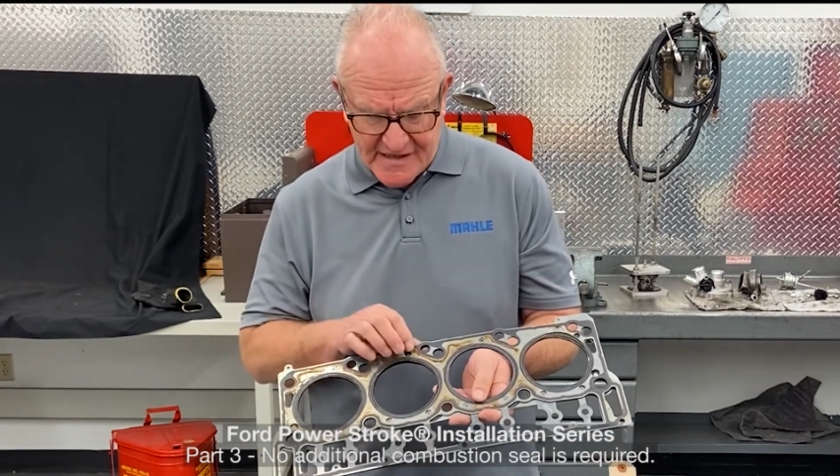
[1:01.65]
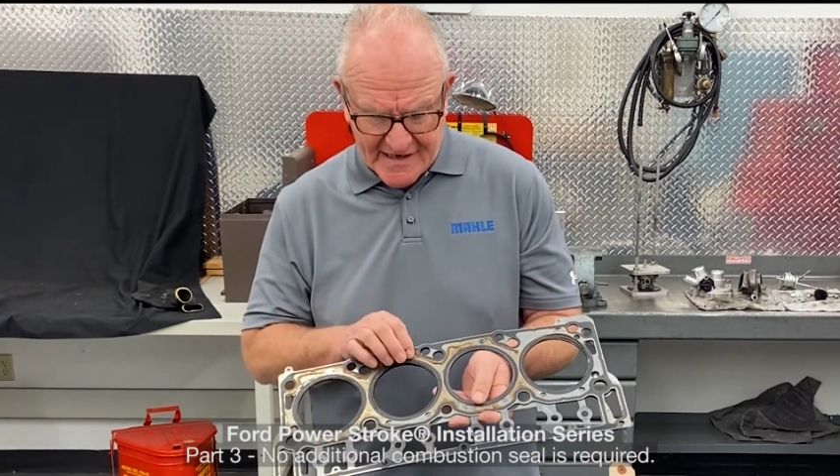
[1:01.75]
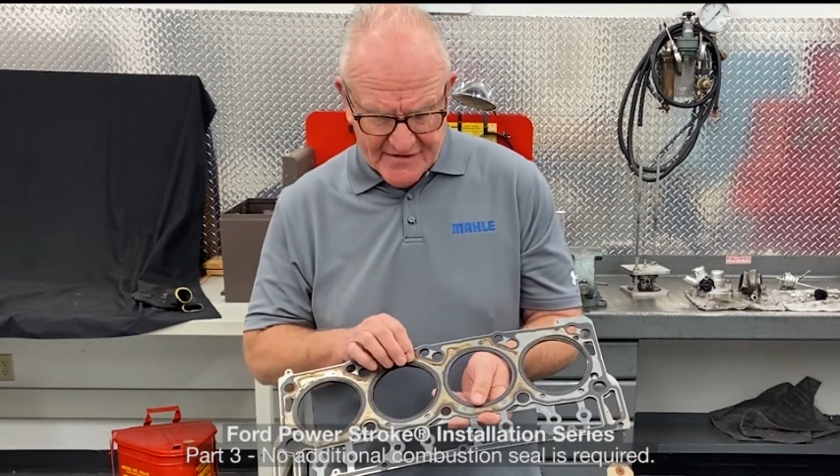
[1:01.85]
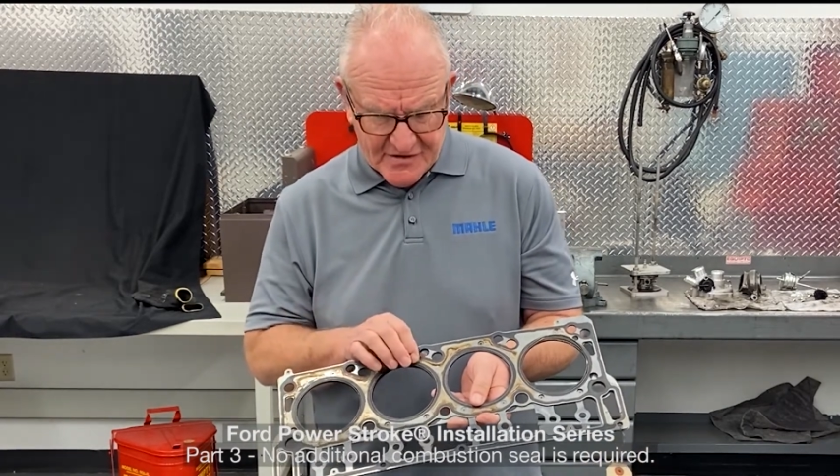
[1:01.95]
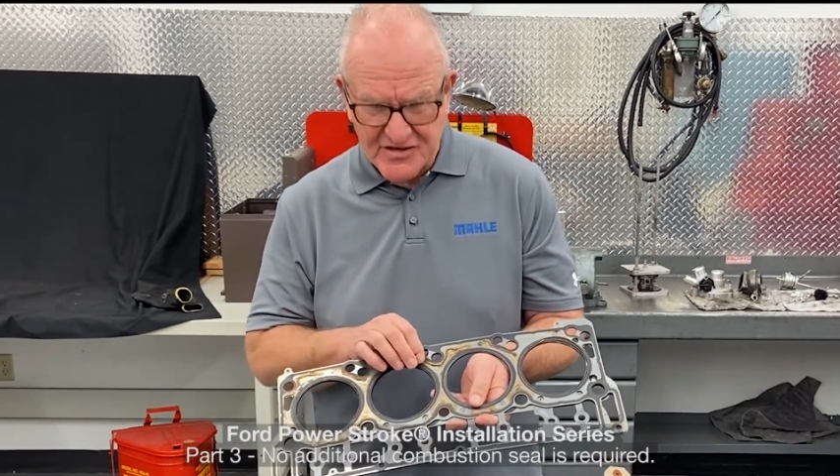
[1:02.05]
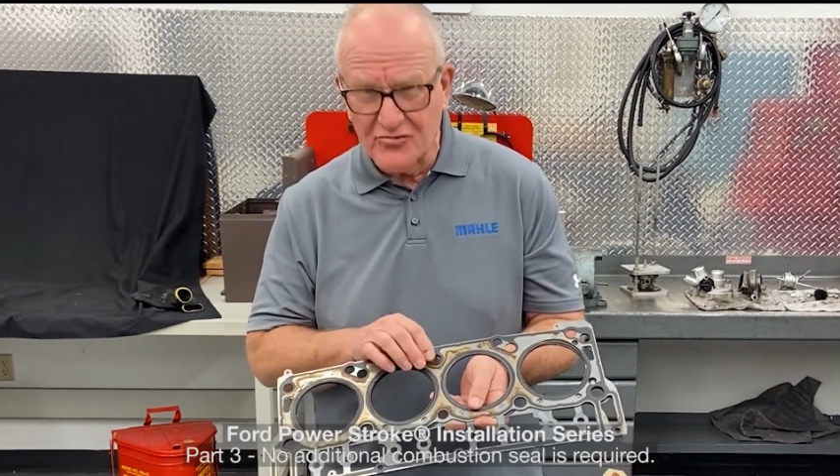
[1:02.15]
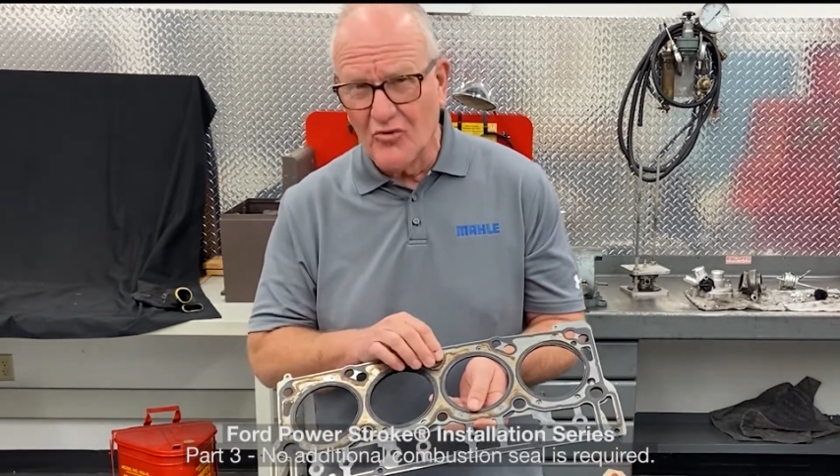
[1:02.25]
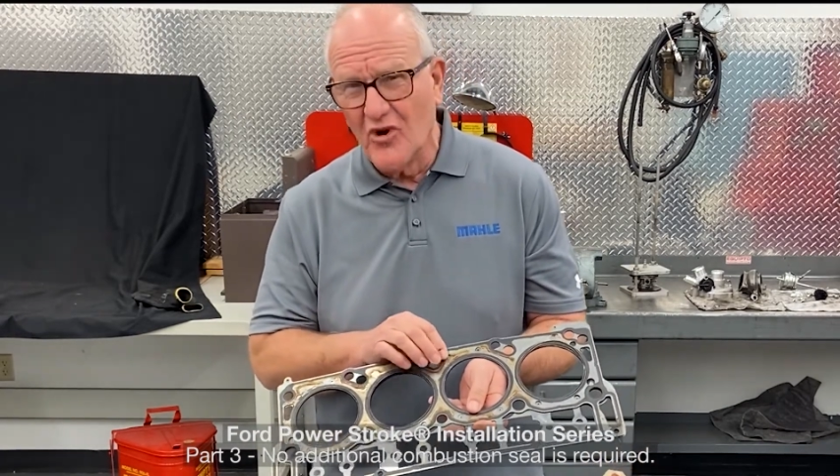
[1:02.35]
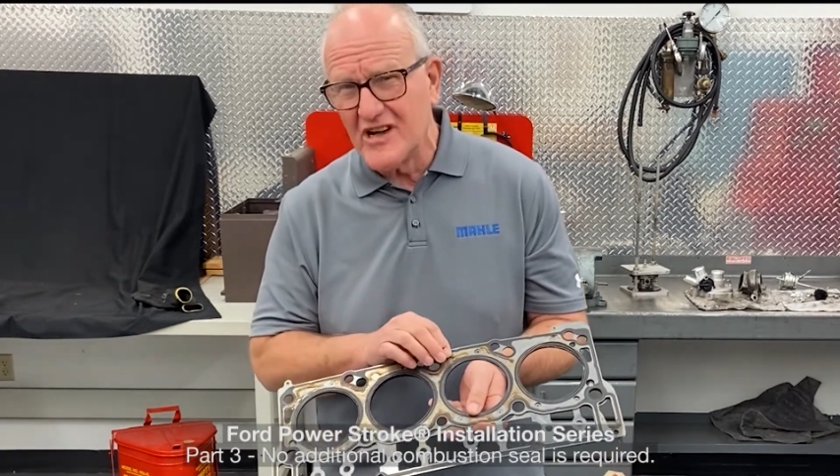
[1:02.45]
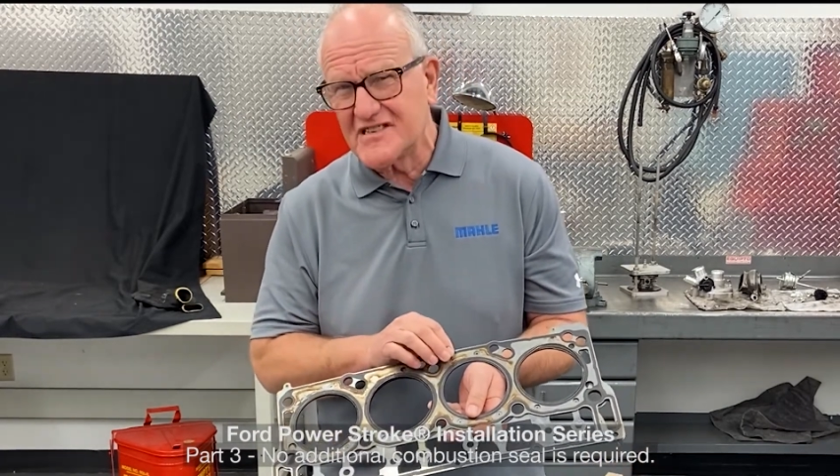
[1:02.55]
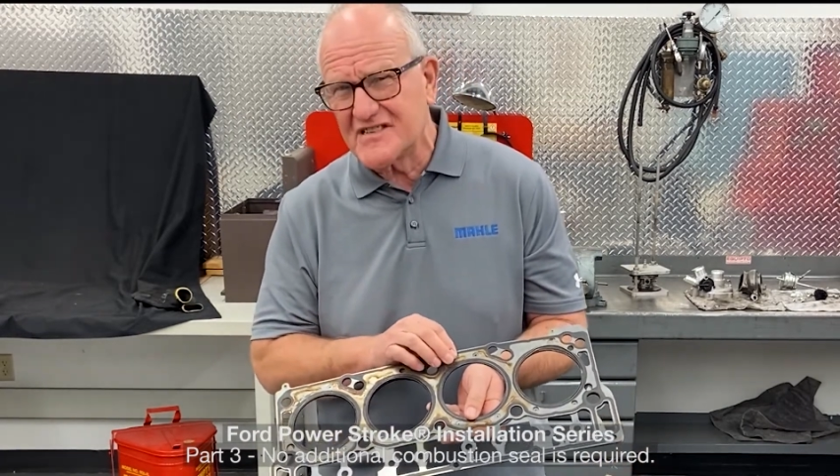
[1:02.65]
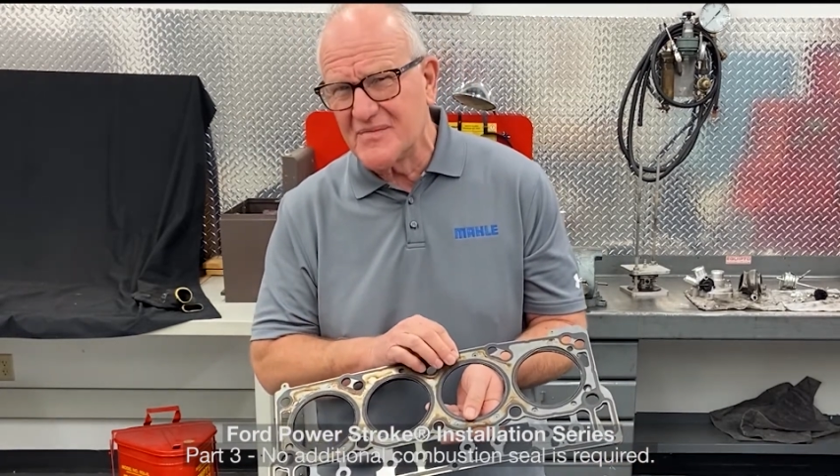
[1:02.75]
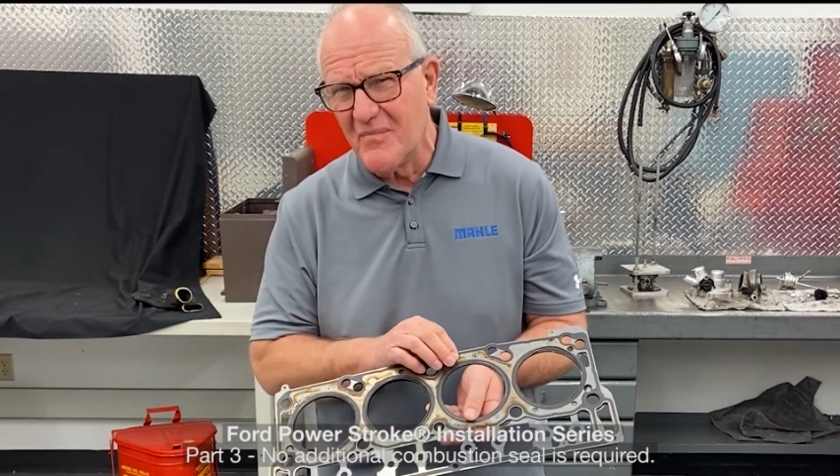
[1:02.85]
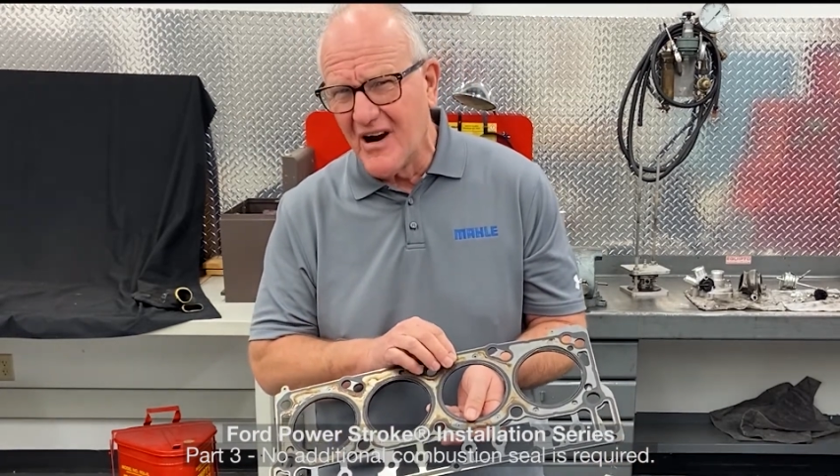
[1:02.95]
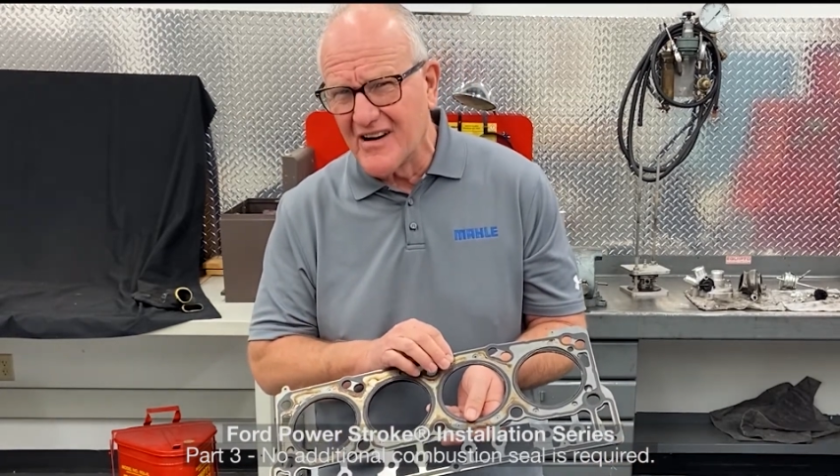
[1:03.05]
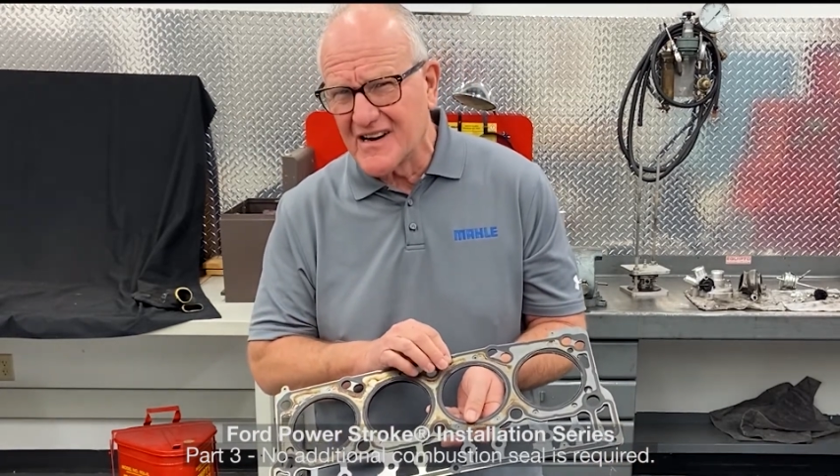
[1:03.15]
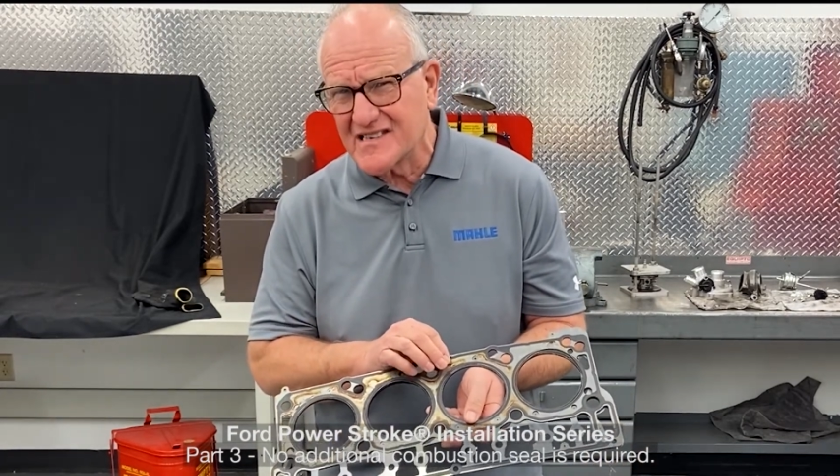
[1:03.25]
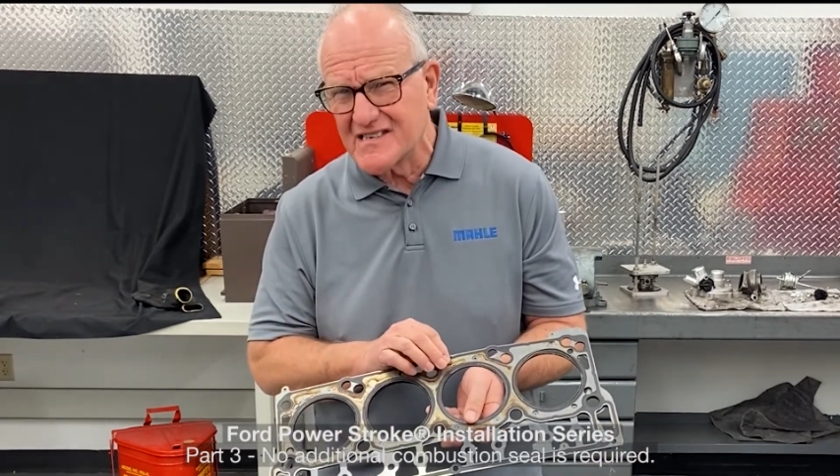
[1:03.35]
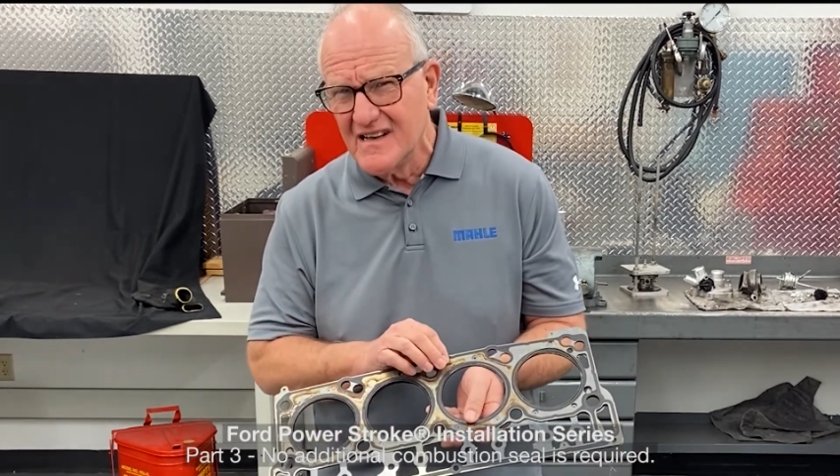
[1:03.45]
like there's rust marks